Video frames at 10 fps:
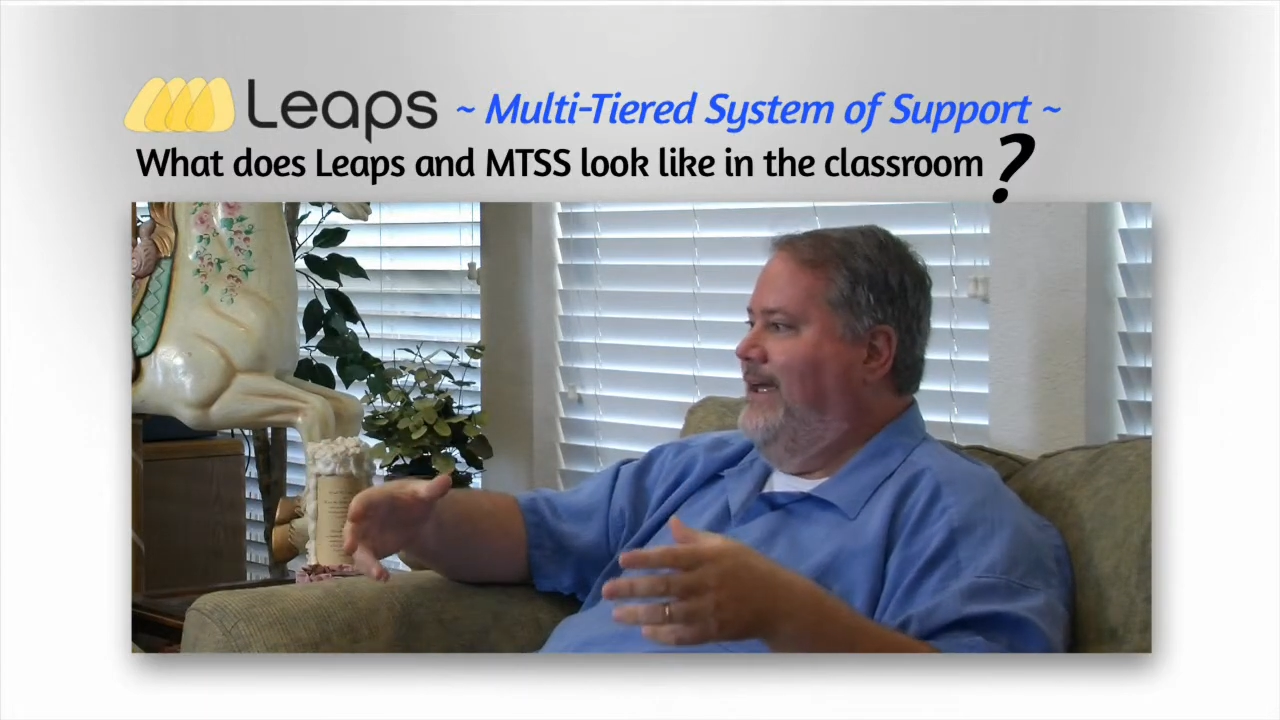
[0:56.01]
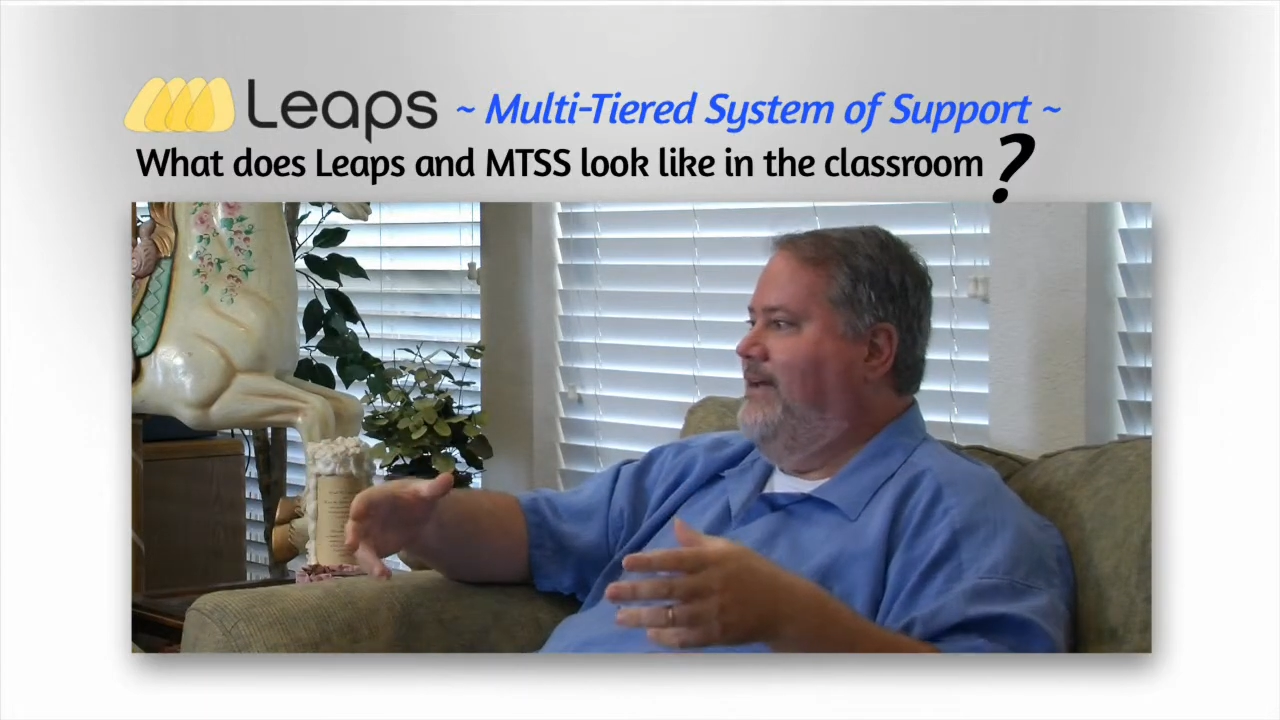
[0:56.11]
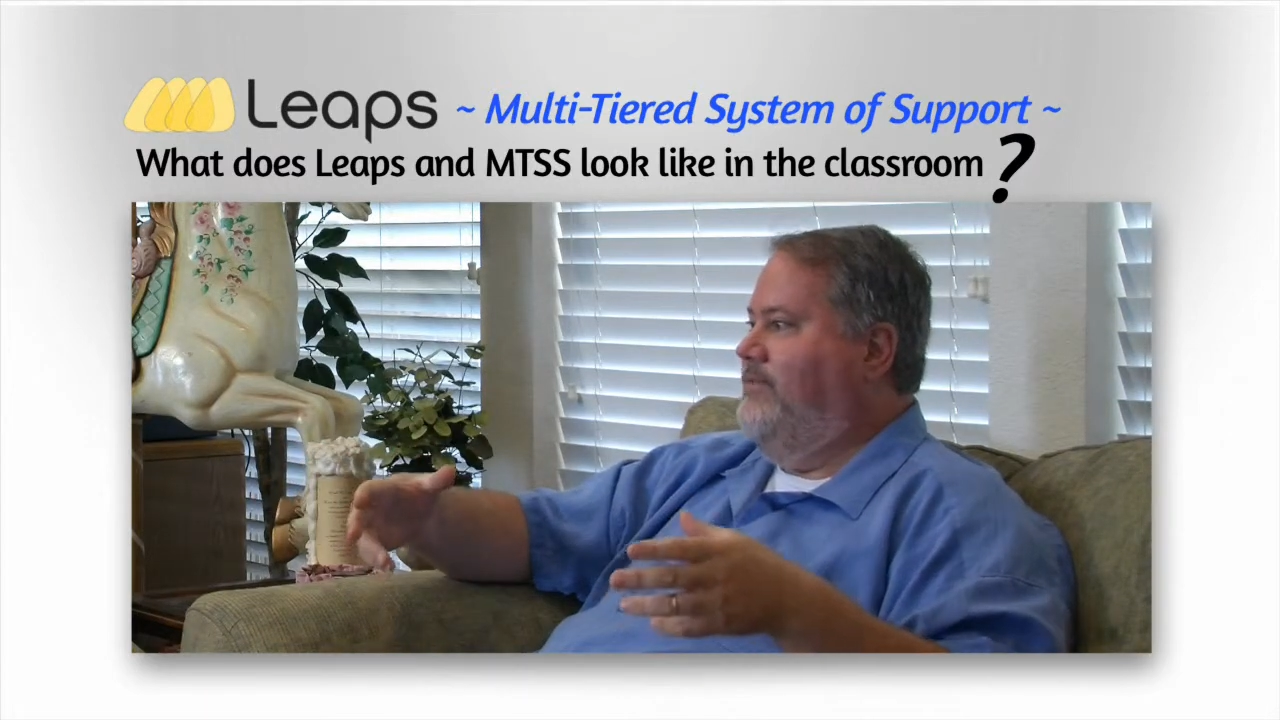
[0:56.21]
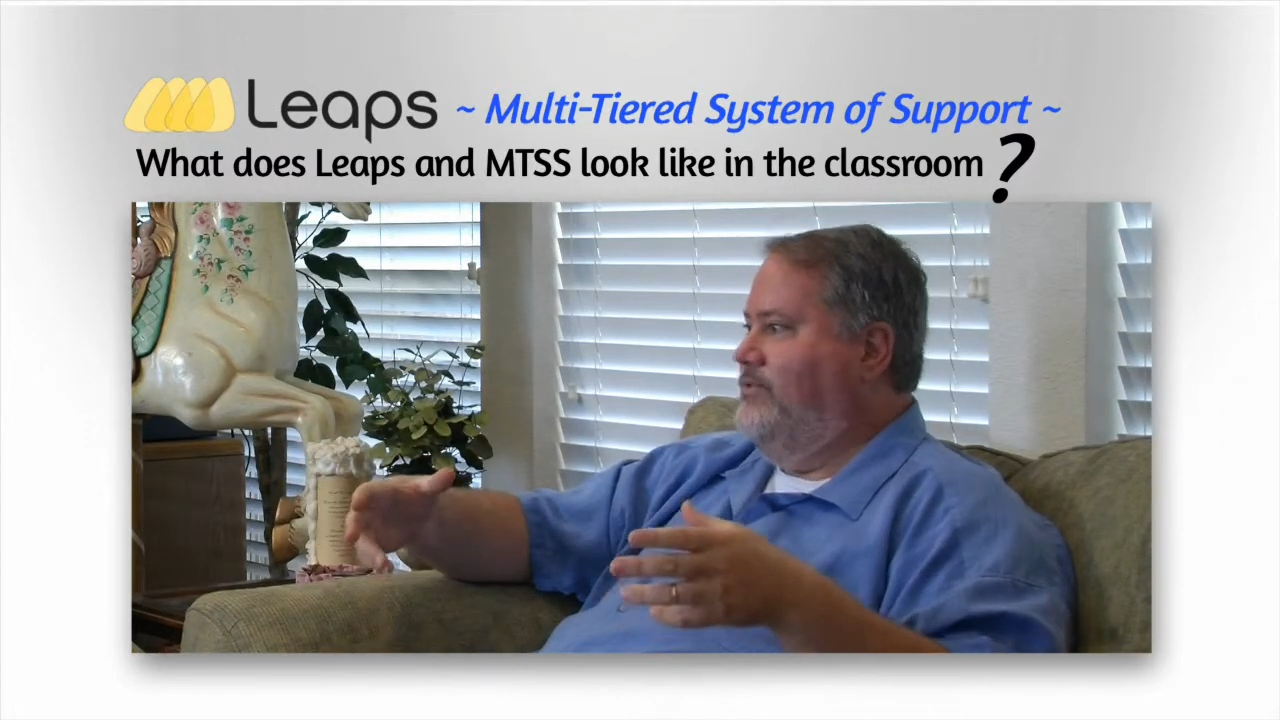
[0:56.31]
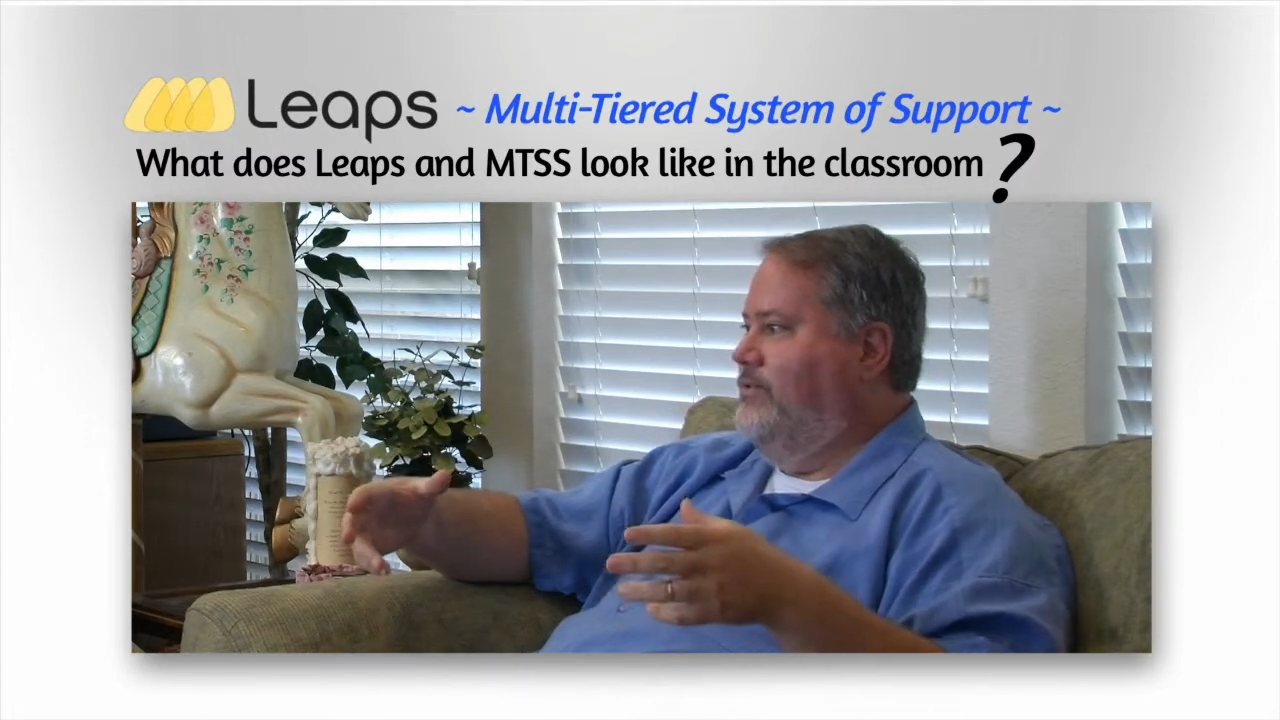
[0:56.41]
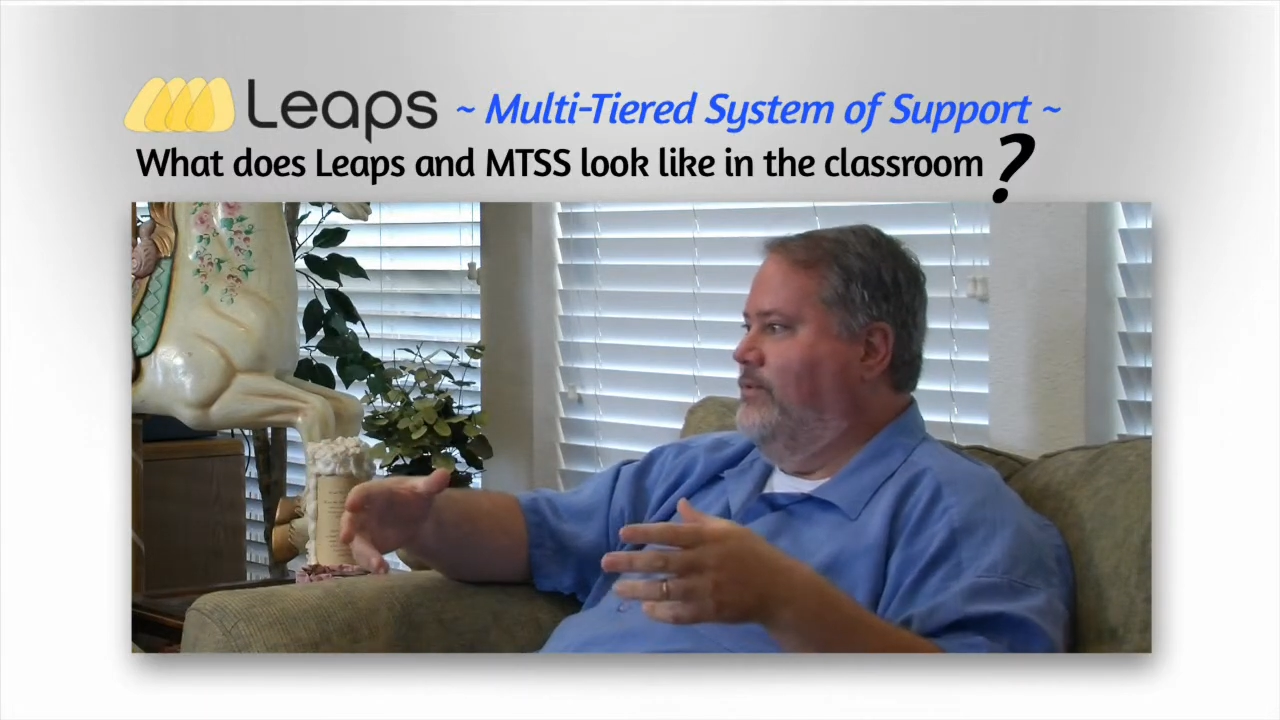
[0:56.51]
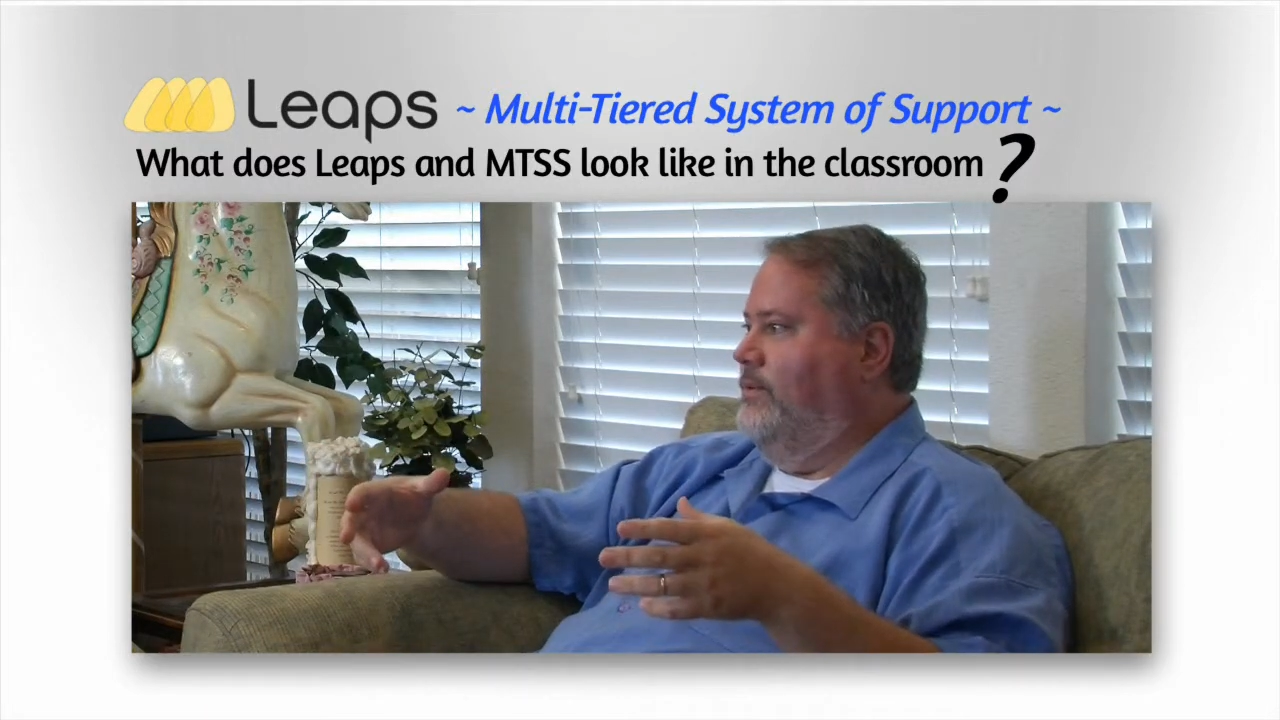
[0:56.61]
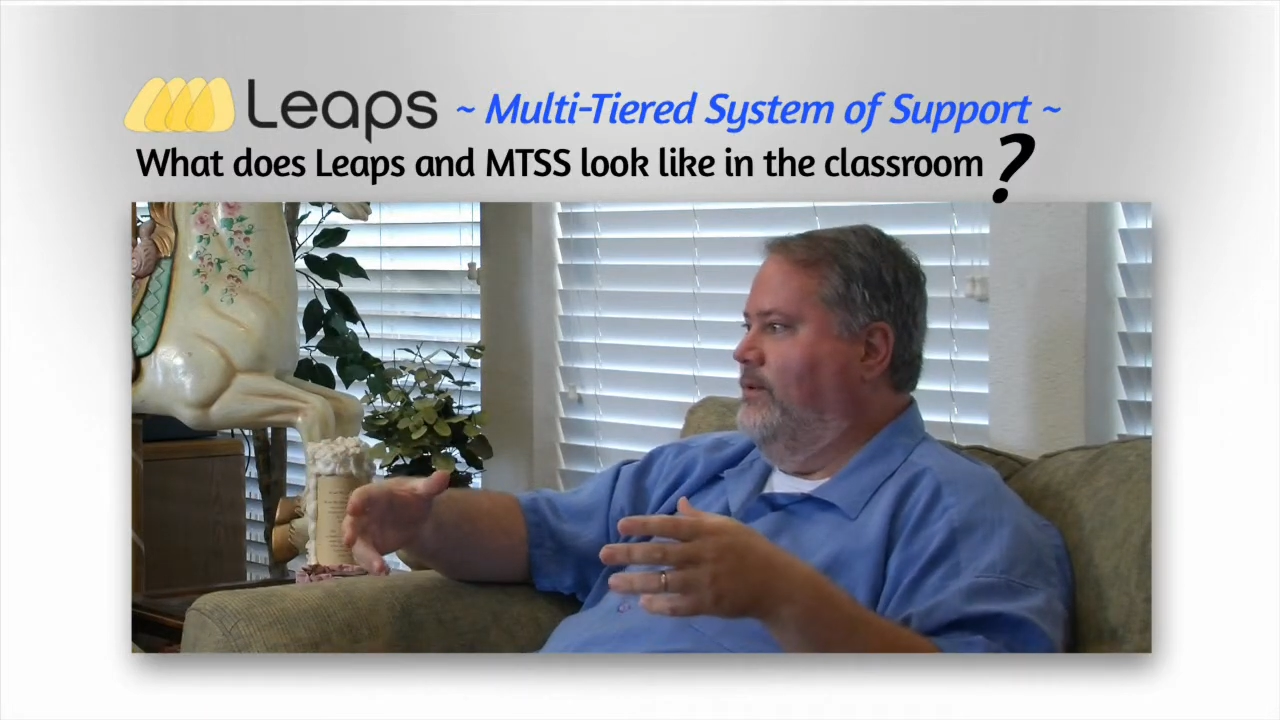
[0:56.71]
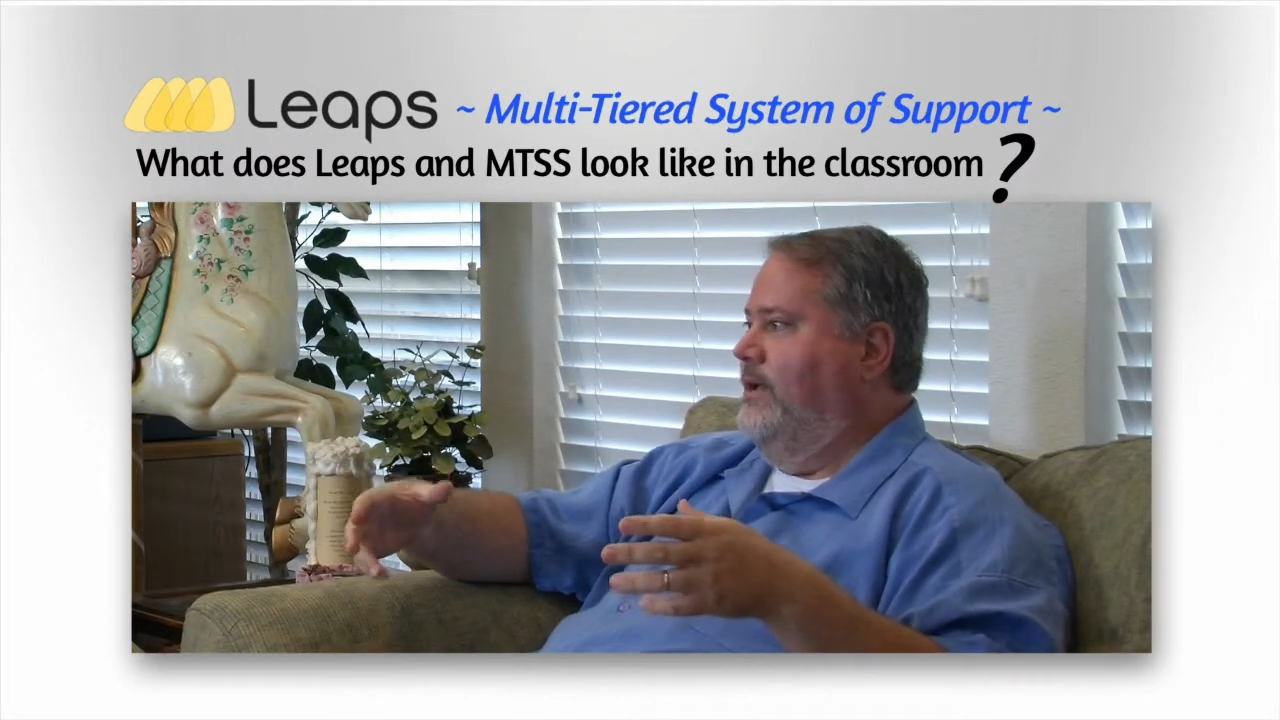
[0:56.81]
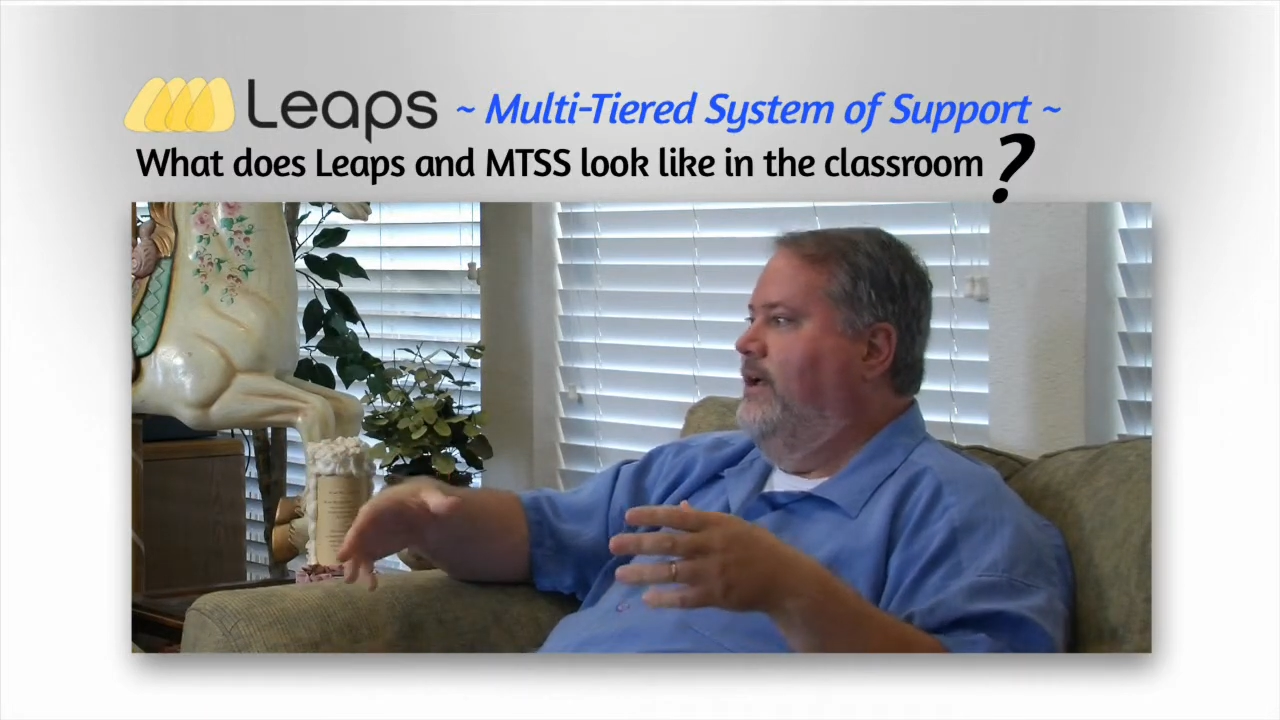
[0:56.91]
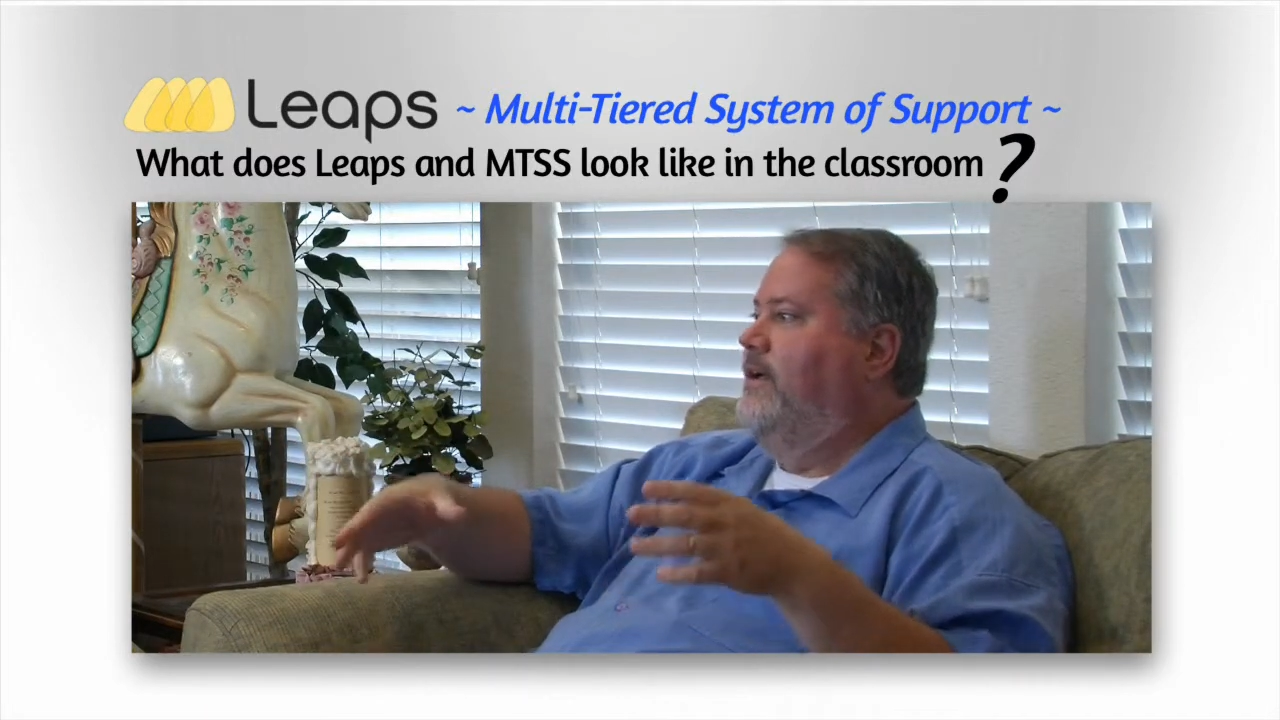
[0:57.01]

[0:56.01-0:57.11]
have school.